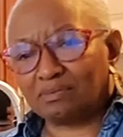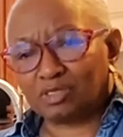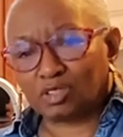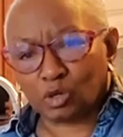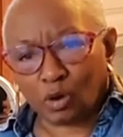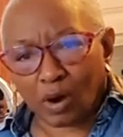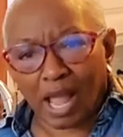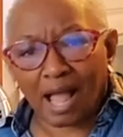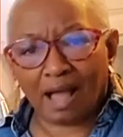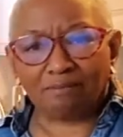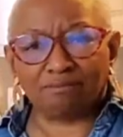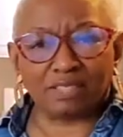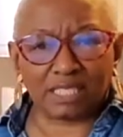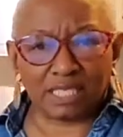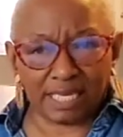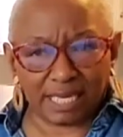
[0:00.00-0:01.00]
of
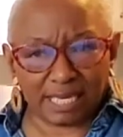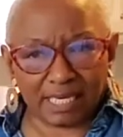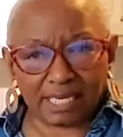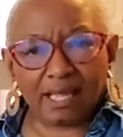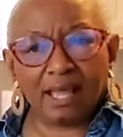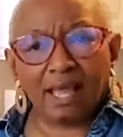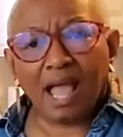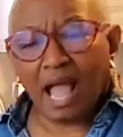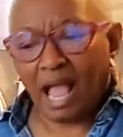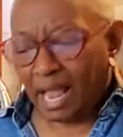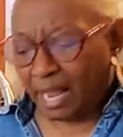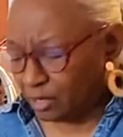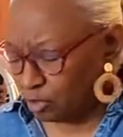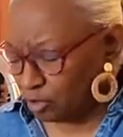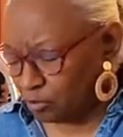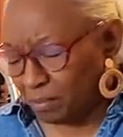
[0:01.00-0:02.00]
traveling.
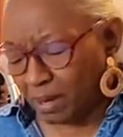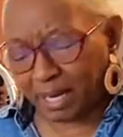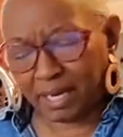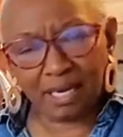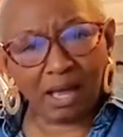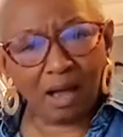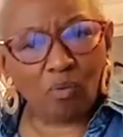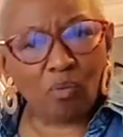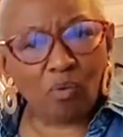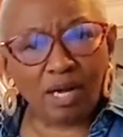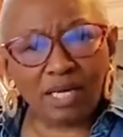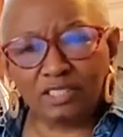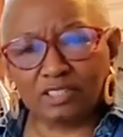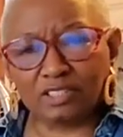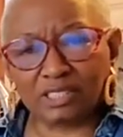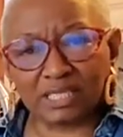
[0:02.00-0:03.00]
And you may not
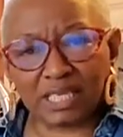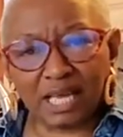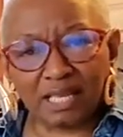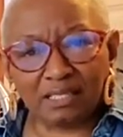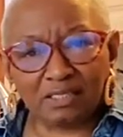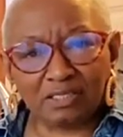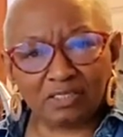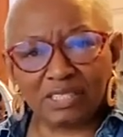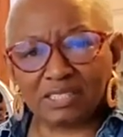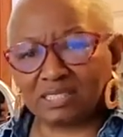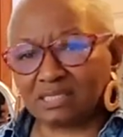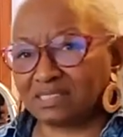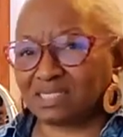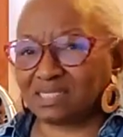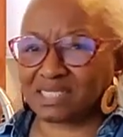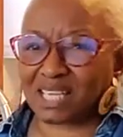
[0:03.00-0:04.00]
want your salad
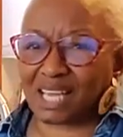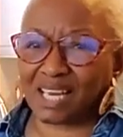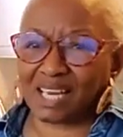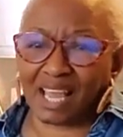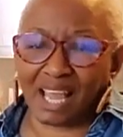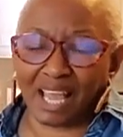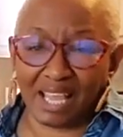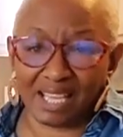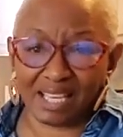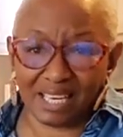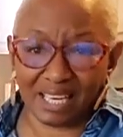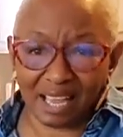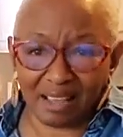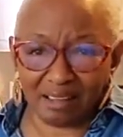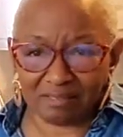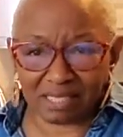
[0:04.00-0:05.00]
dressing just kind of hanging
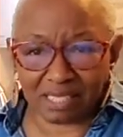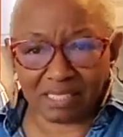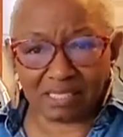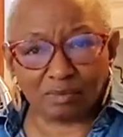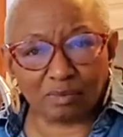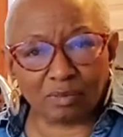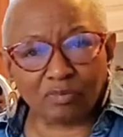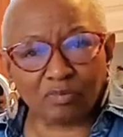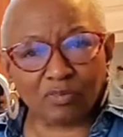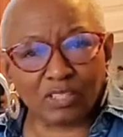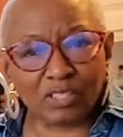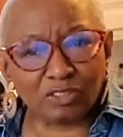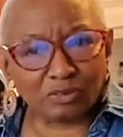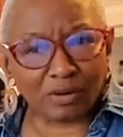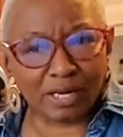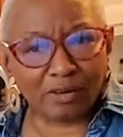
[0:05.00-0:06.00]
out in the
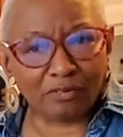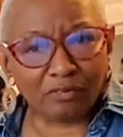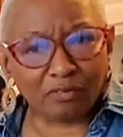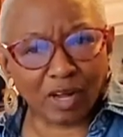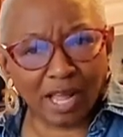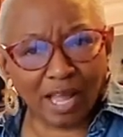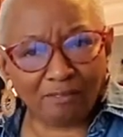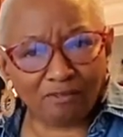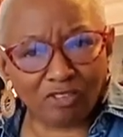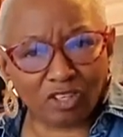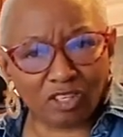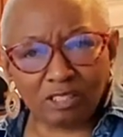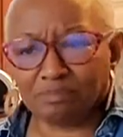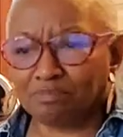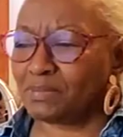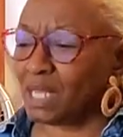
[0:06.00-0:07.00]
refrigerator
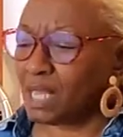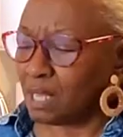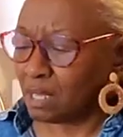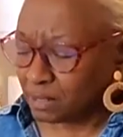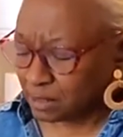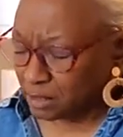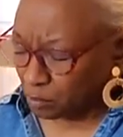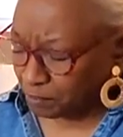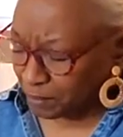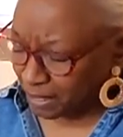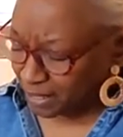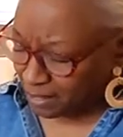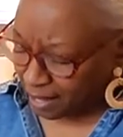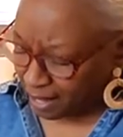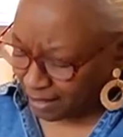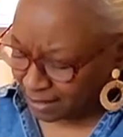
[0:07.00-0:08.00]
forever. So
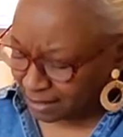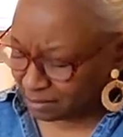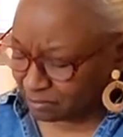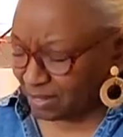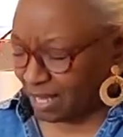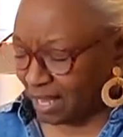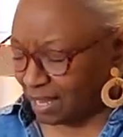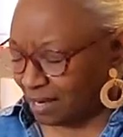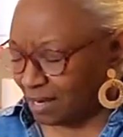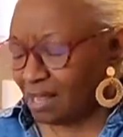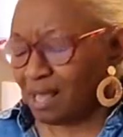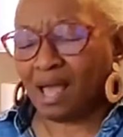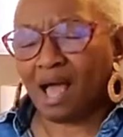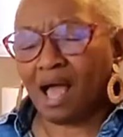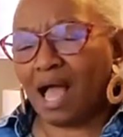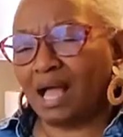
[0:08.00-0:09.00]
because of that,
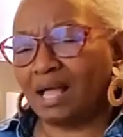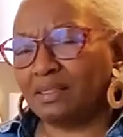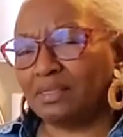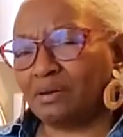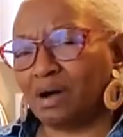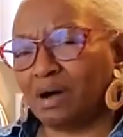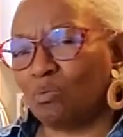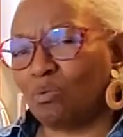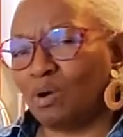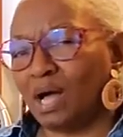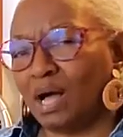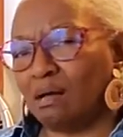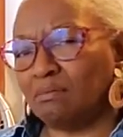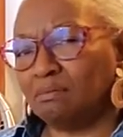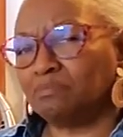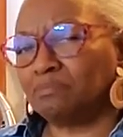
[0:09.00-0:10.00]
I thought,
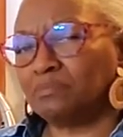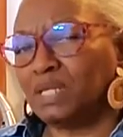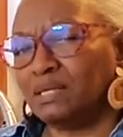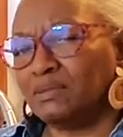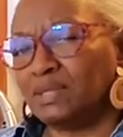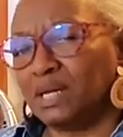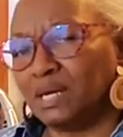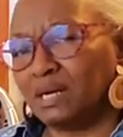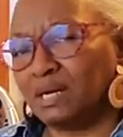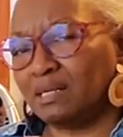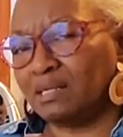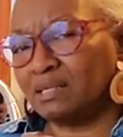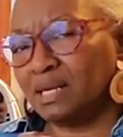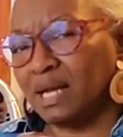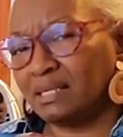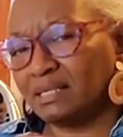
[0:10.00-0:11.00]
well,
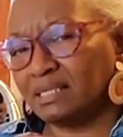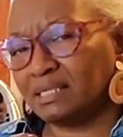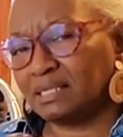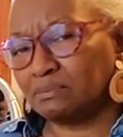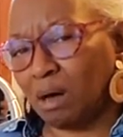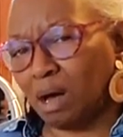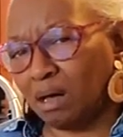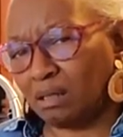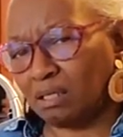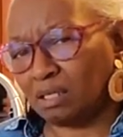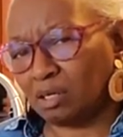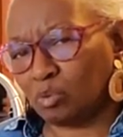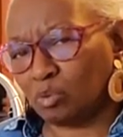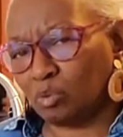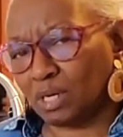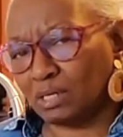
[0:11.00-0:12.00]
the
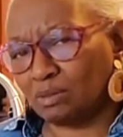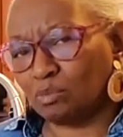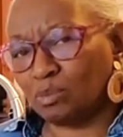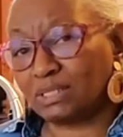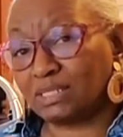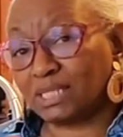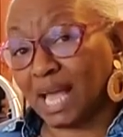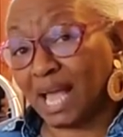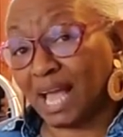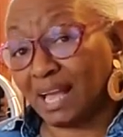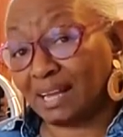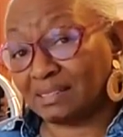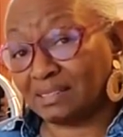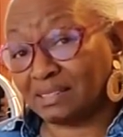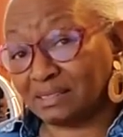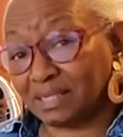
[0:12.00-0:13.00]
smaller one was
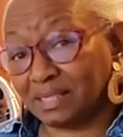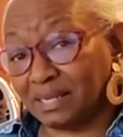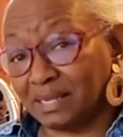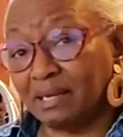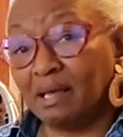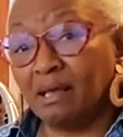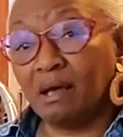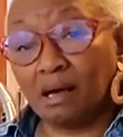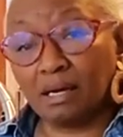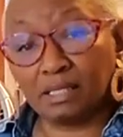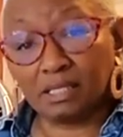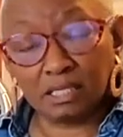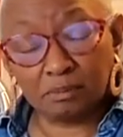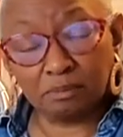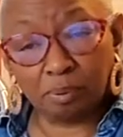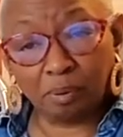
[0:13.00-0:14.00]
actually a
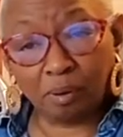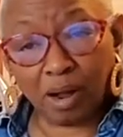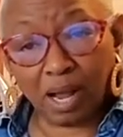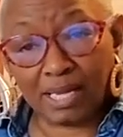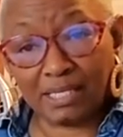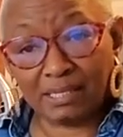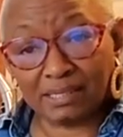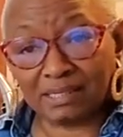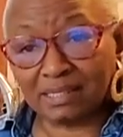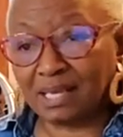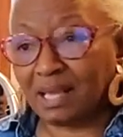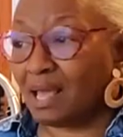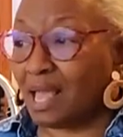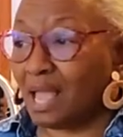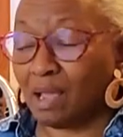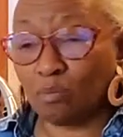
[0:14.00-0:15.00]
good price
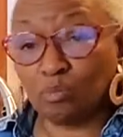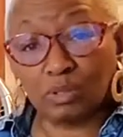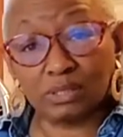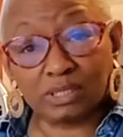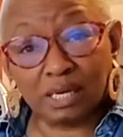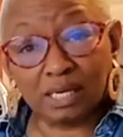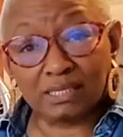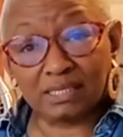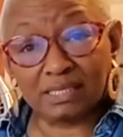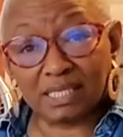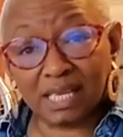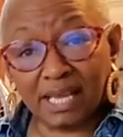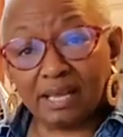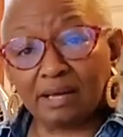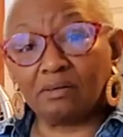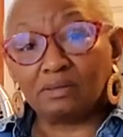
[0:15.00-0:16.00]
and was on
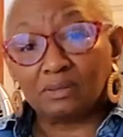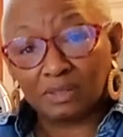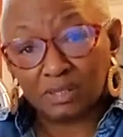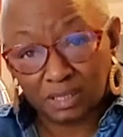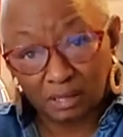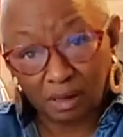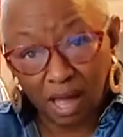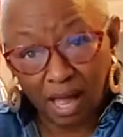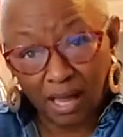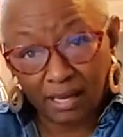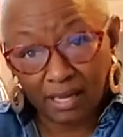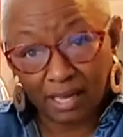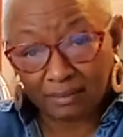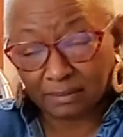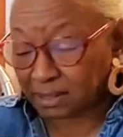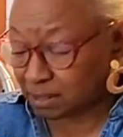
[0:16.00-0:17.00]
sale. So I
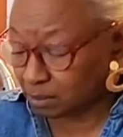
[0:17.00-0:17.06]
got the